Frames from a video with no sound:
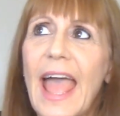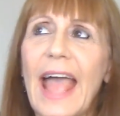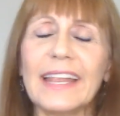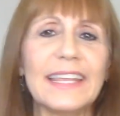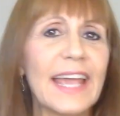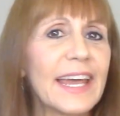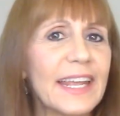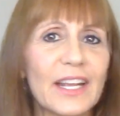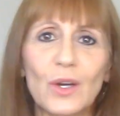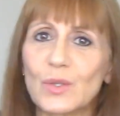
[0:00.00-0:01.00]
and
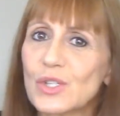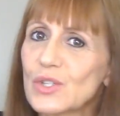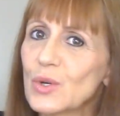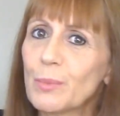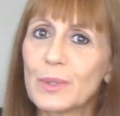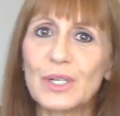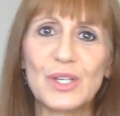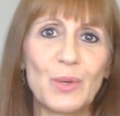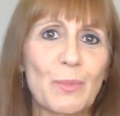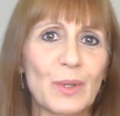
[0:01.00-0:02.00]
yet it goes super
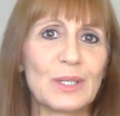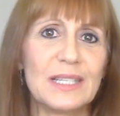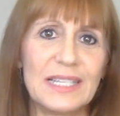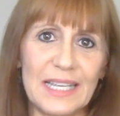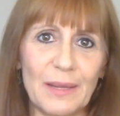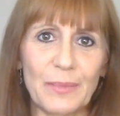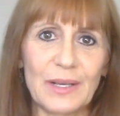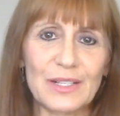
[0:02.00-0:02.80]
duper deep.